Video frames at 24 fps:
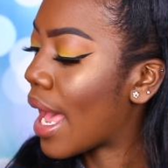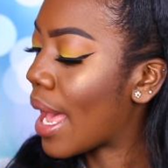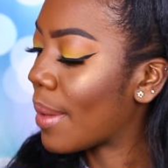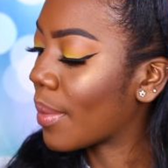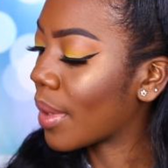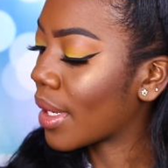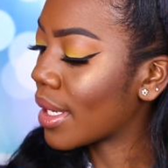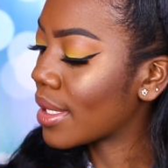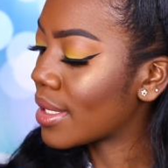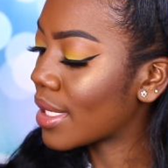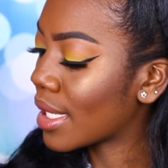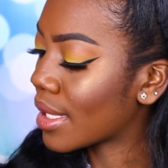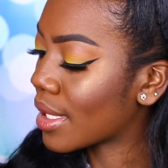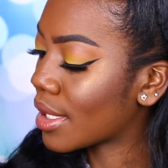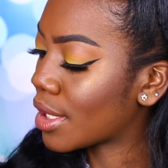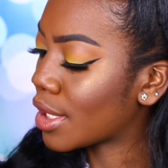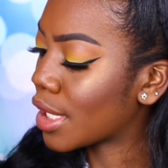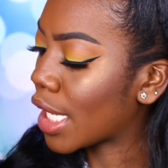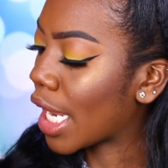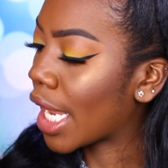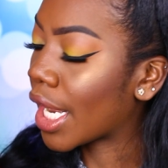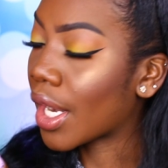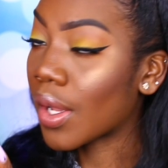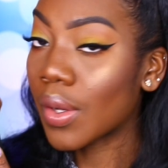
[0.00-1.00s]
I'm gonna take the
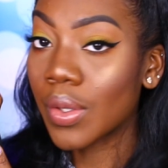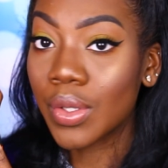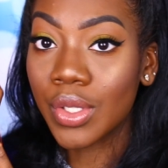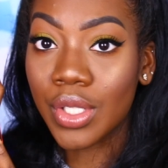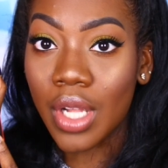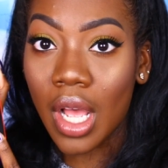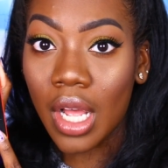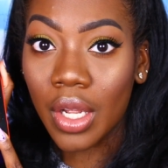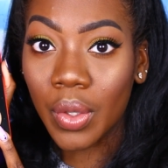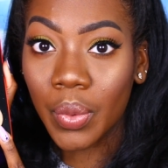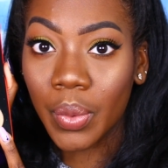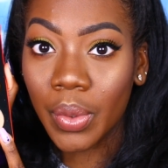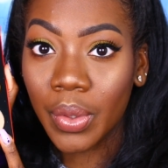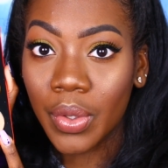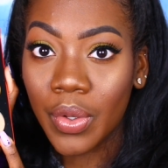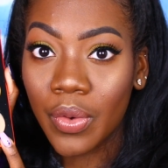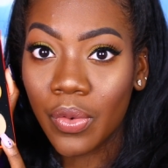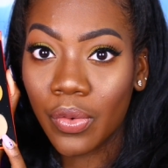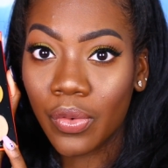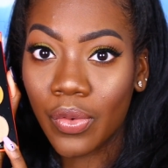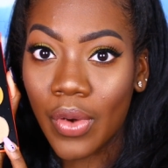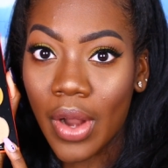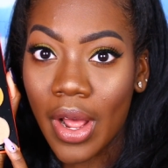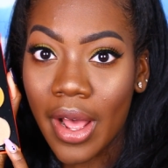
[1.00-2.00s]
shade
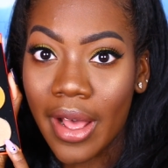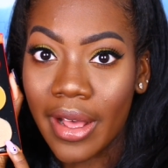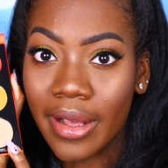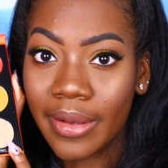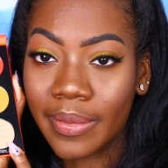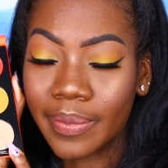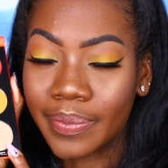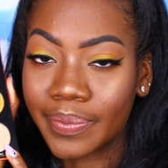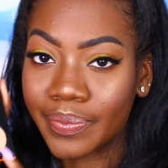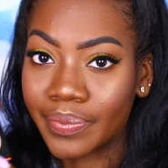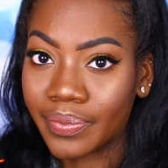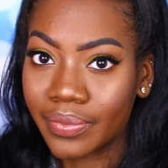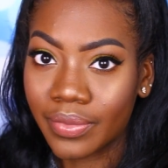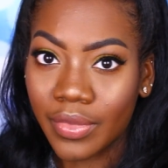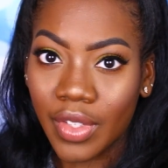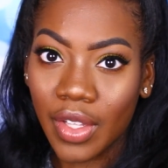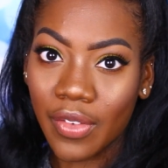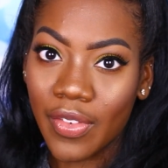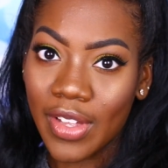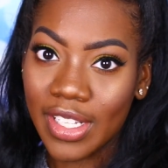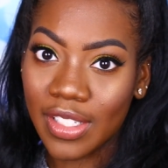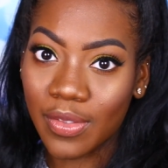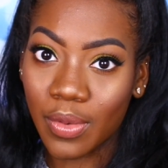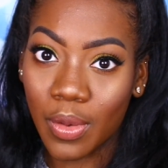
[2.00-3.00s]
Odagwu from
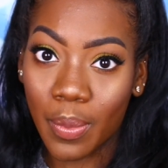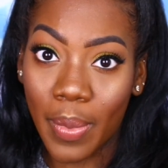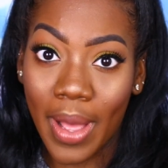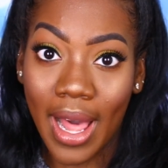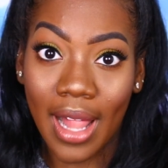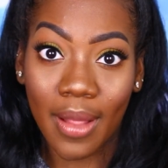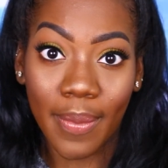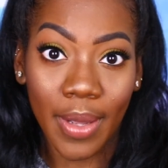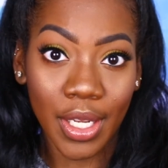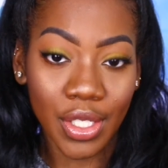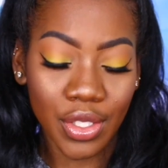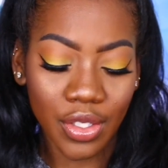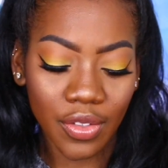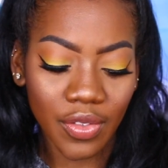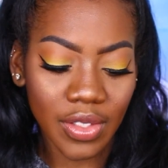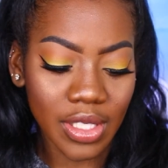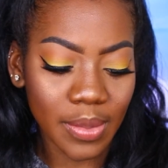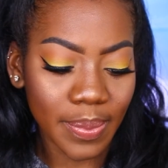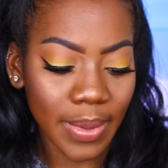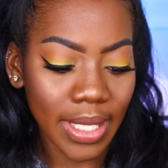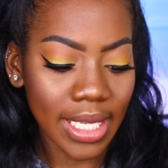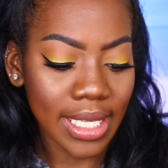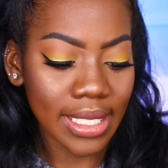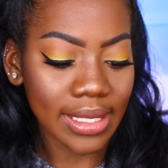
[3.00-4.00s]
the Festival Palette by
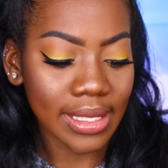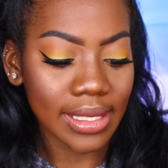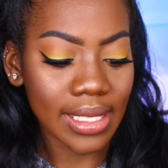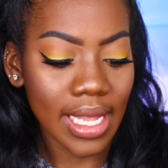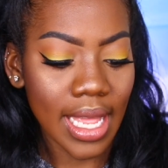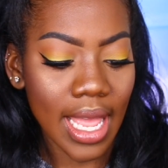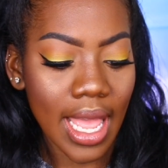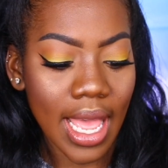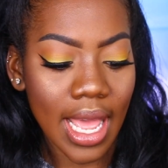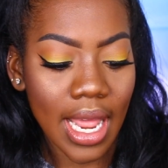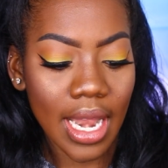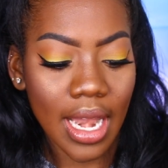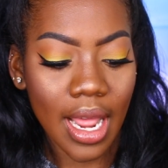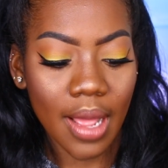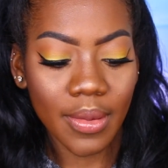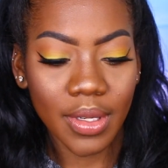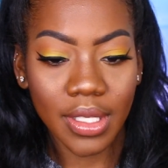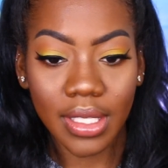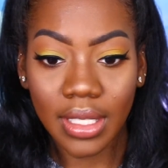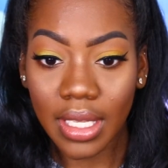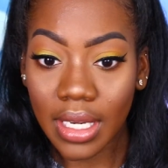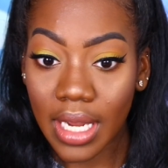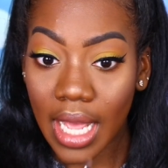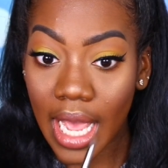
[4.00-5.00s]
Juvia's Place, and I'm
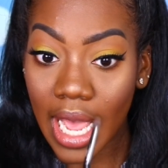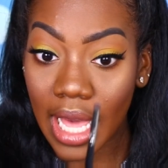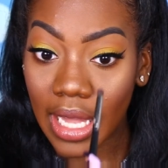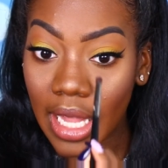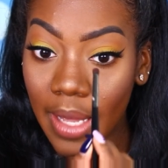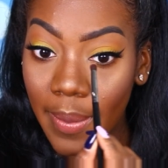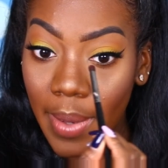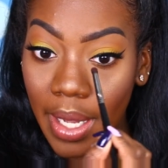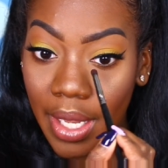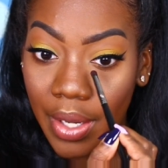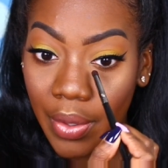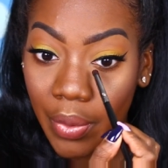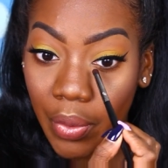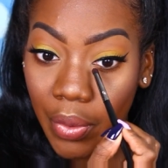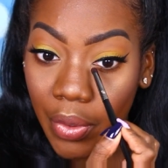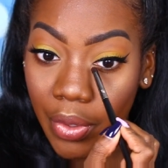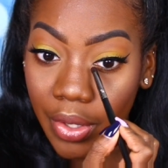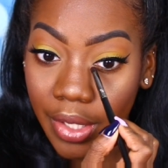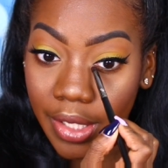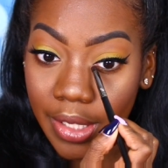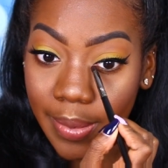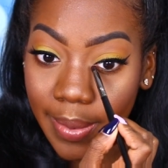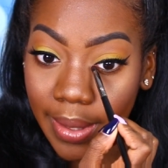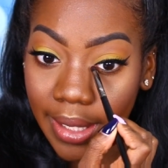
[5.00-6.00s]
just gonna highlight my inner
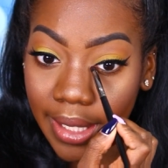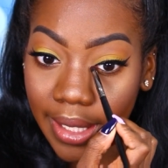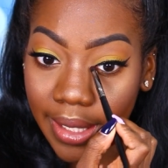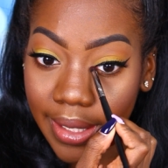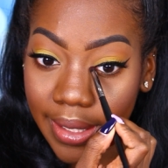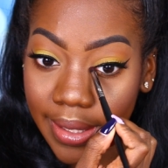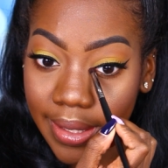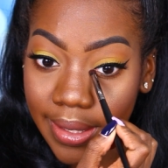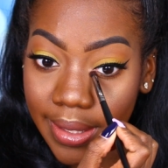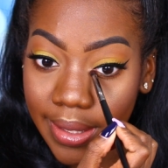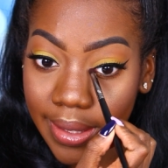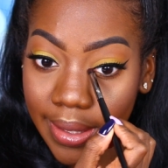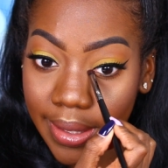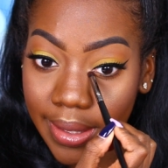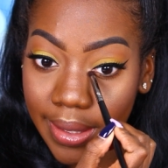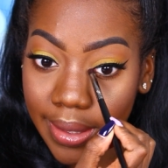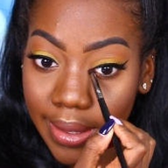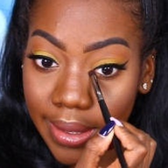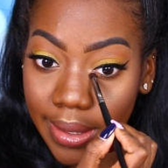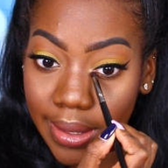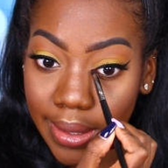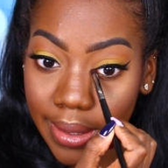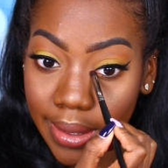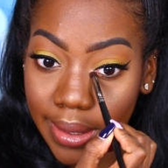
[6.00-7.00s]
corners
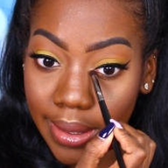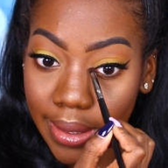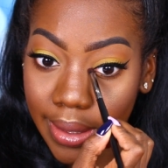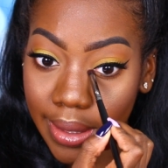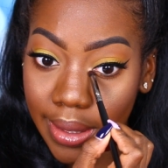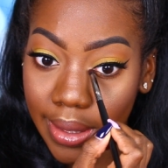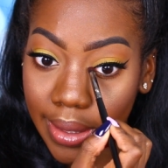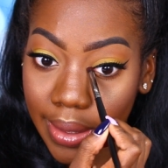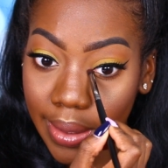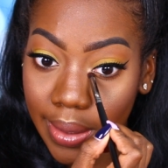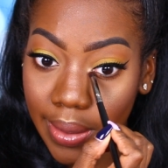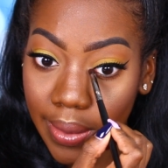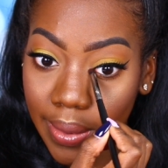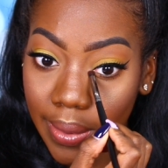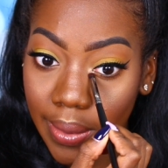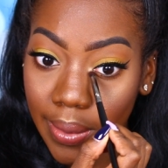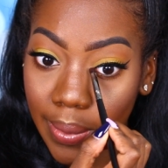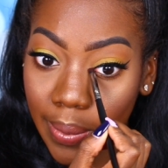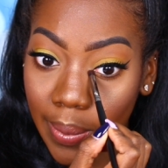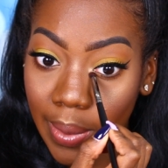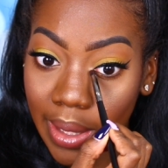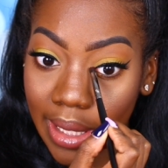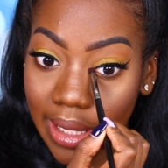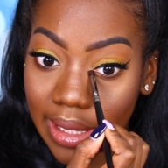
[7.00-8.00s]
because
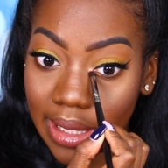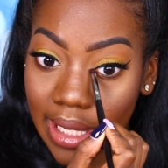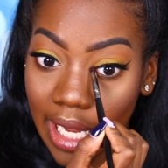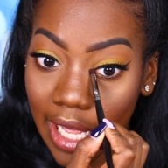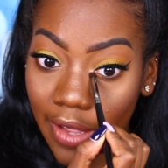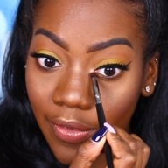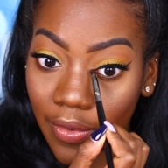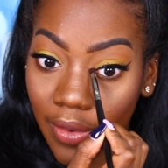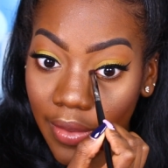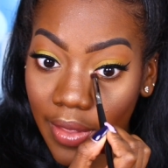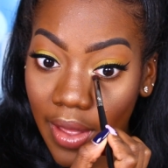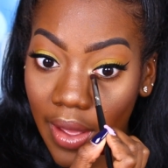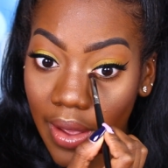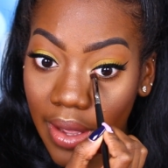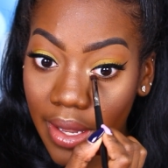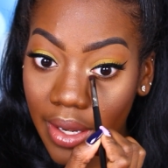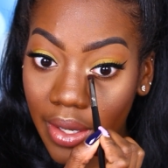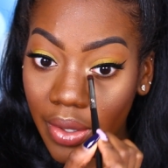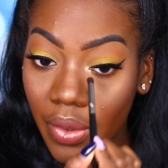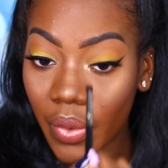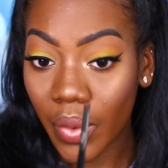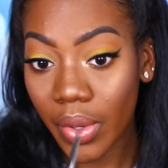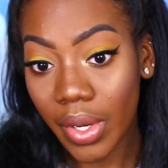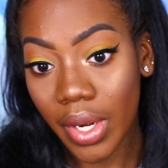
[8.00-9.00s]
what is life without
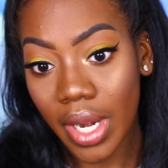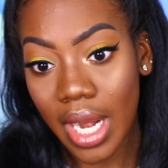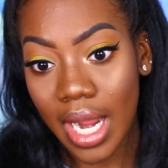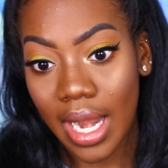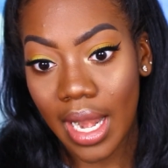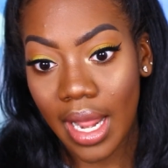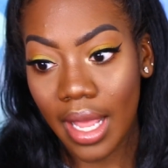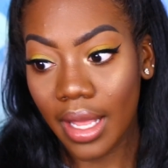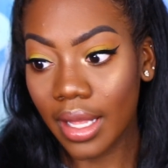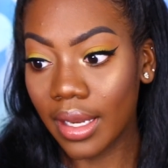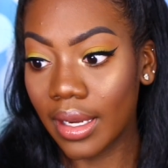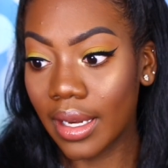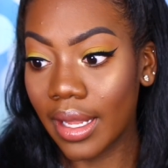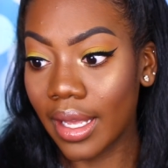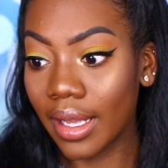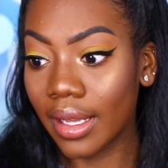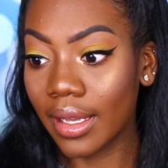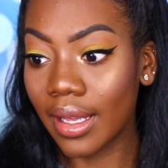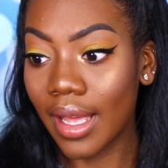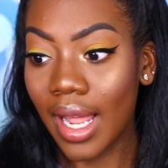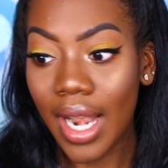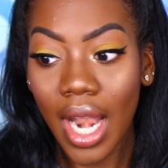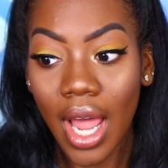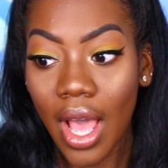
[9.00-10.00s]
inner corner highlight? Like,
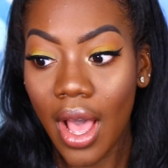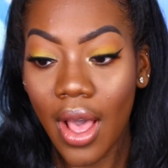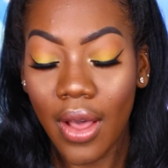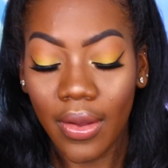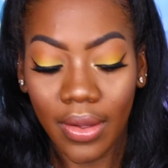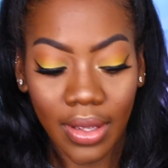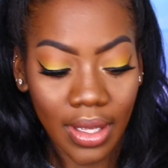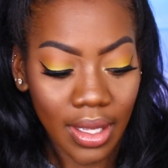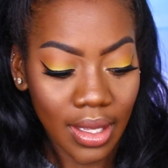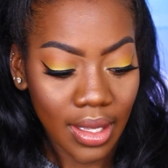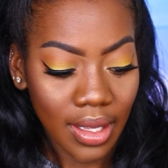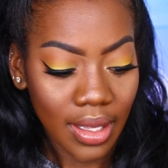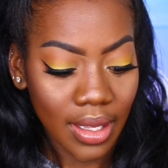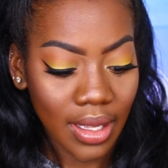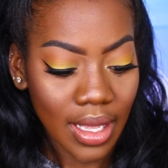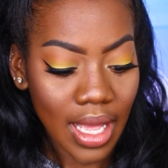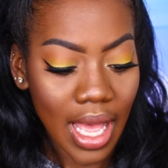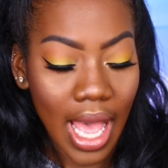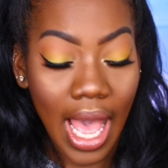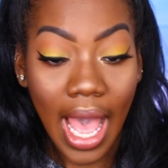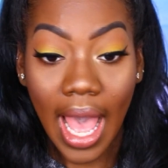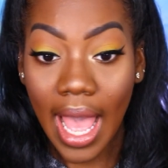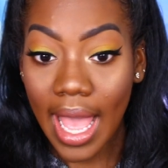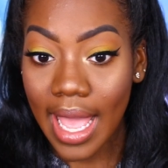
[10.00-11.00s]
hello,
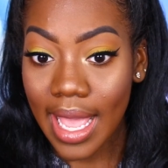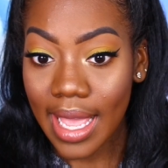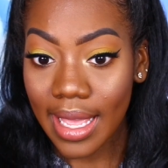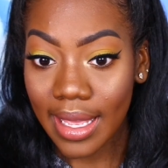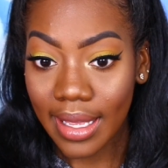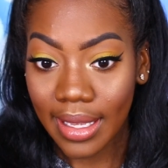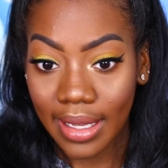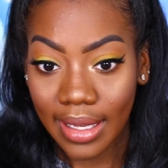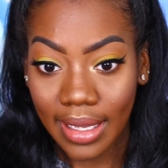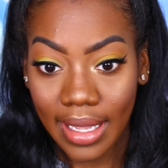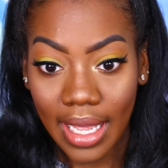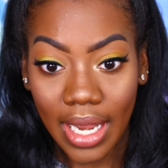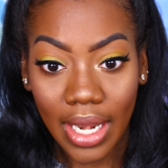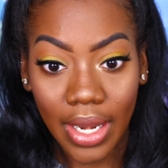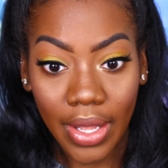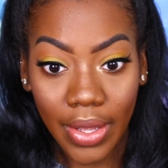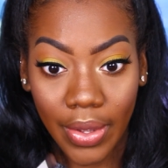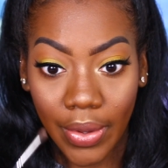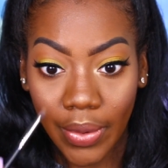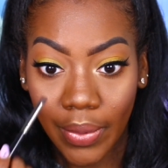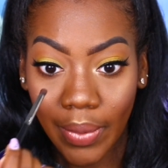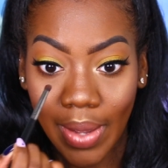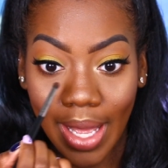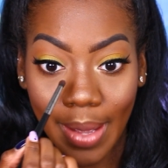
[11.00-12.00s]
hi,
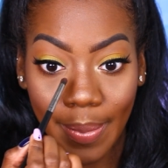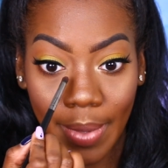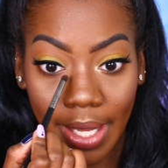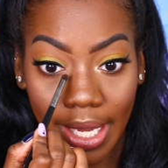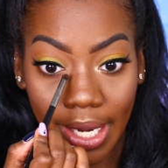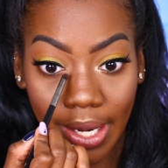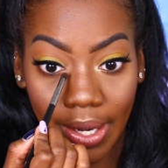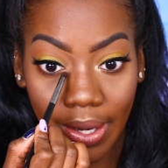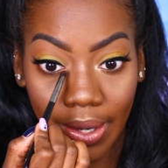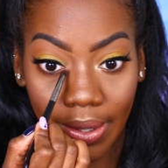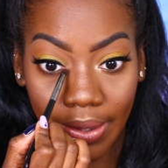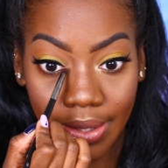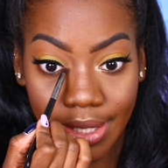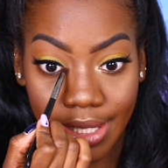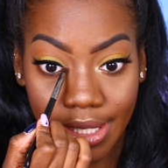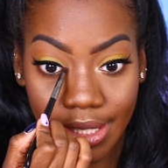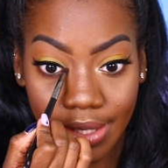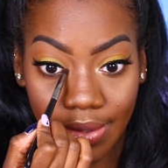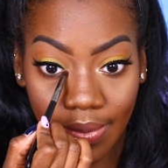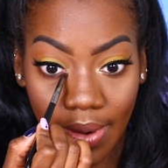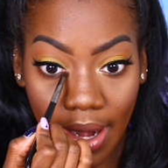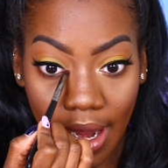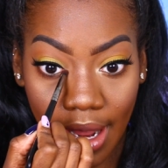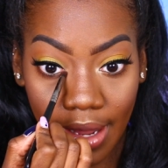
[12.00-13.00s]
hello, I'm here,
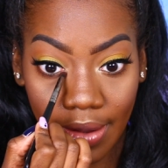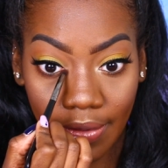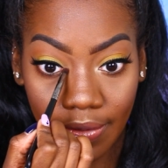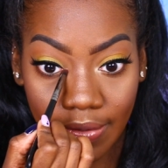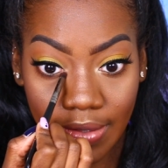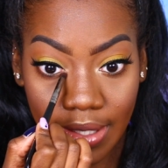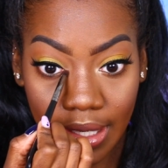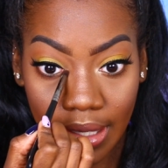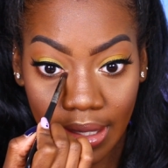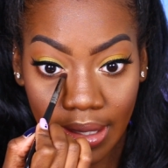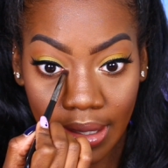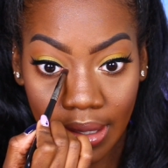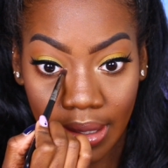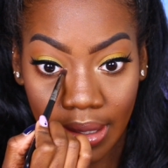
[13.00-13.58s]
she's arrived.